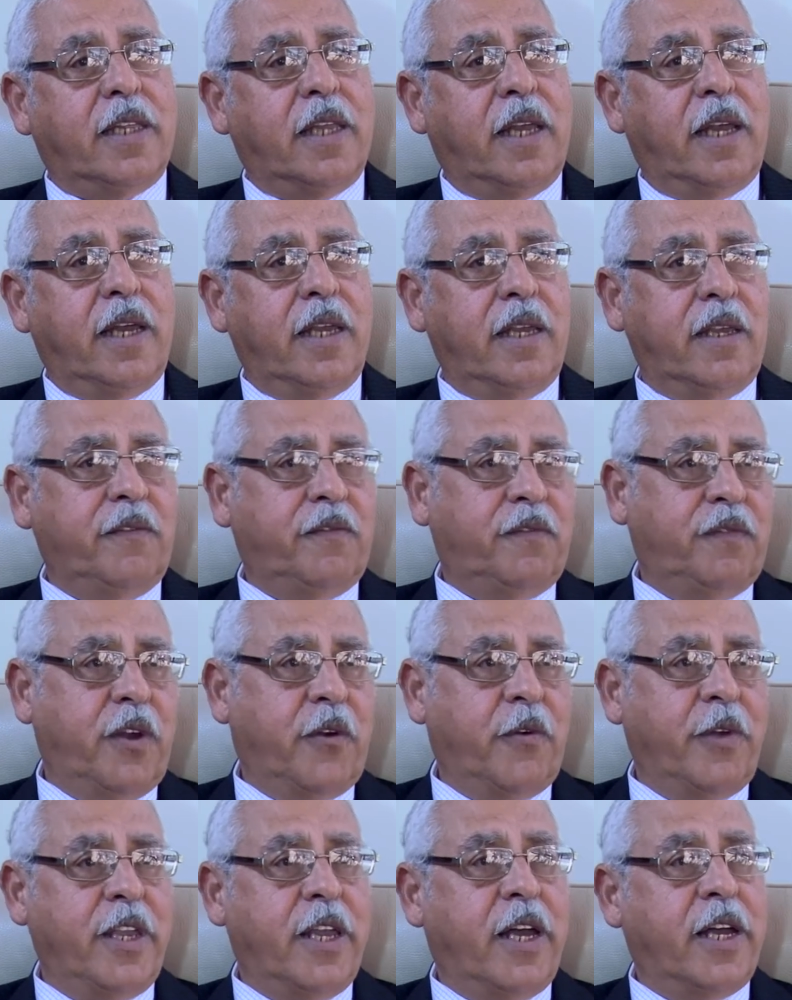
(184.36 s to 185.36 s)
a
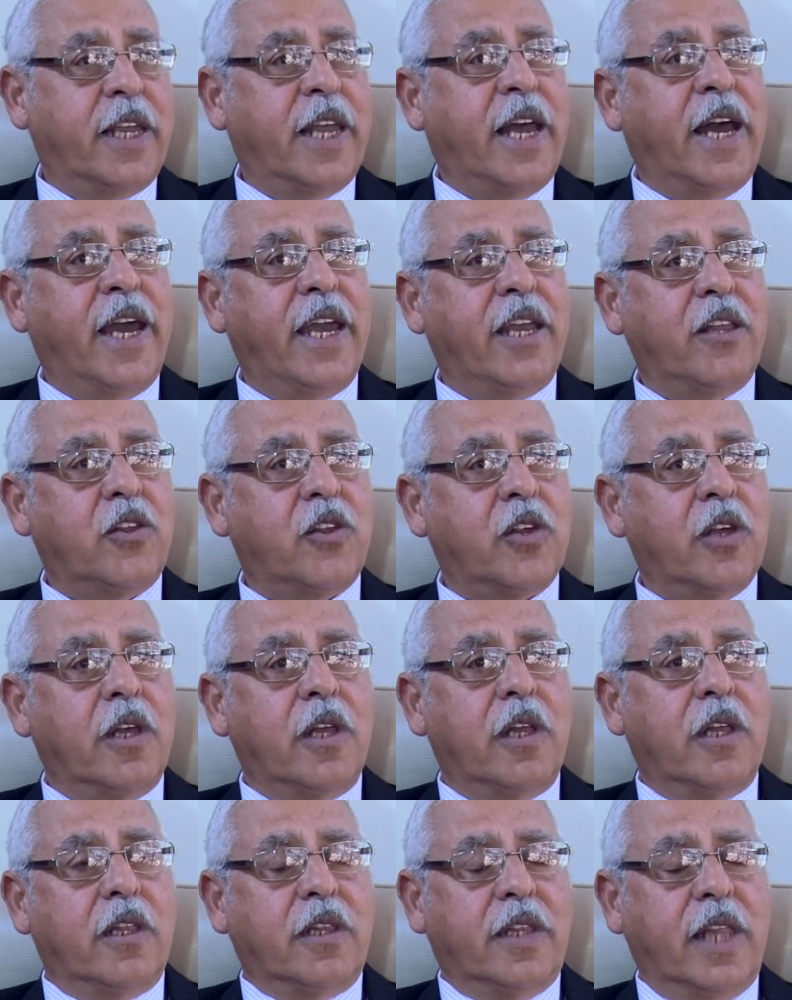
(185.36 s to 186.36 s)
very young age.
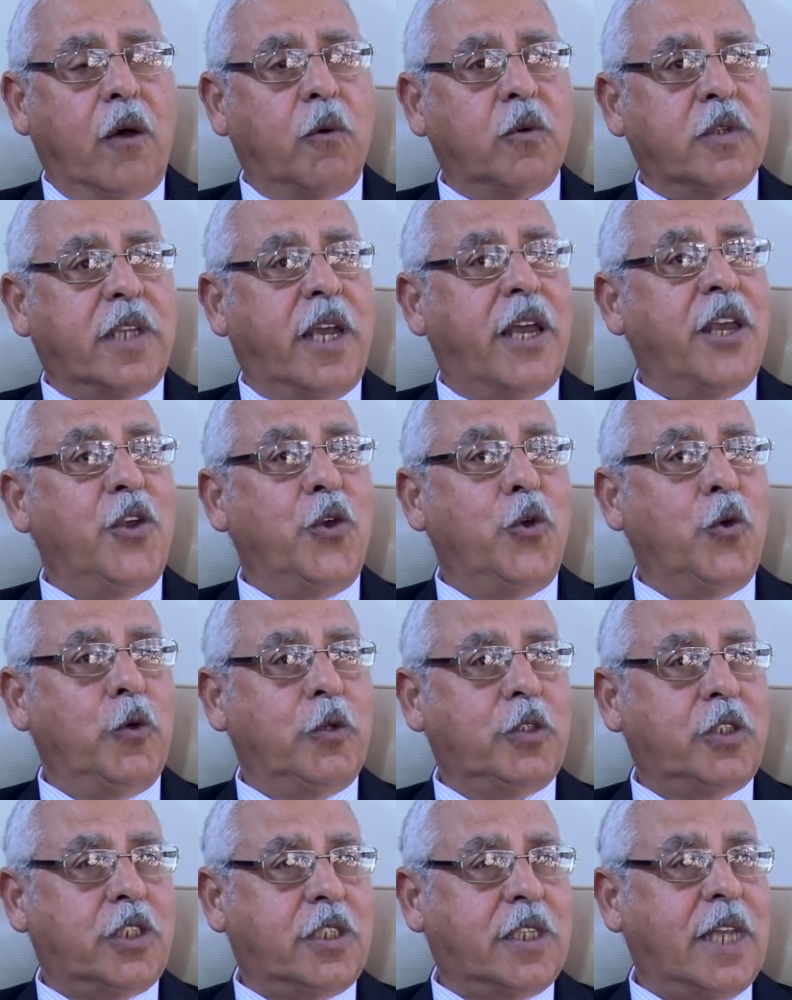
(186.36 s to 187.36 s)
That was a
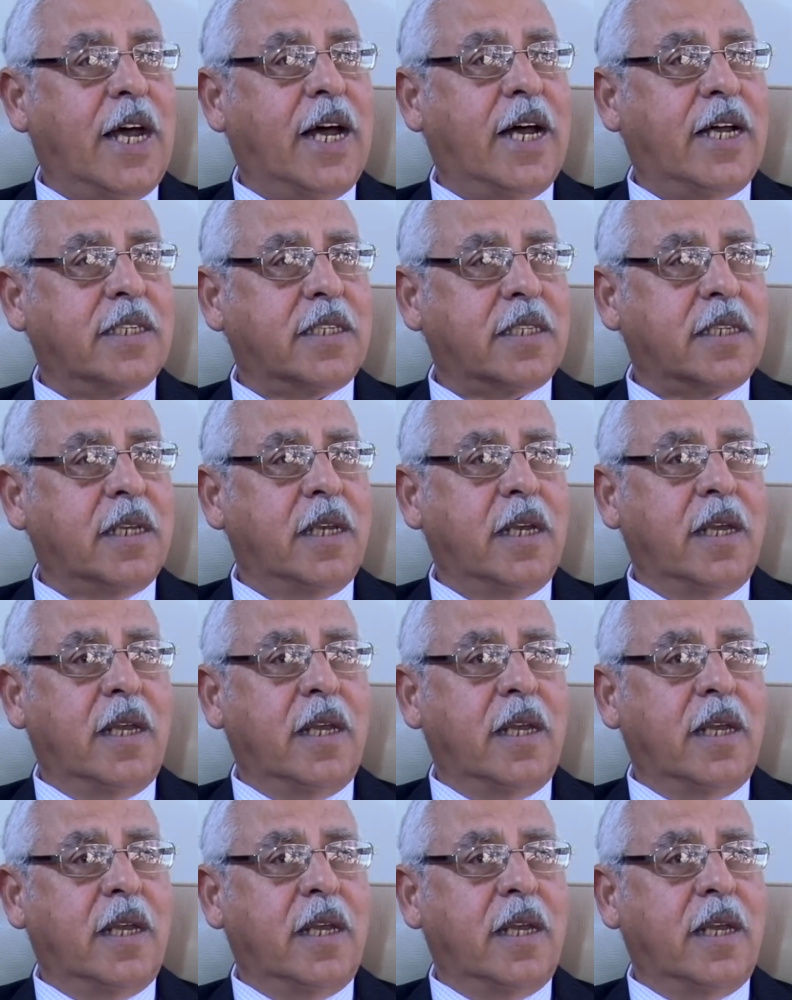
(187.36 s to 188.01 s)
huge task.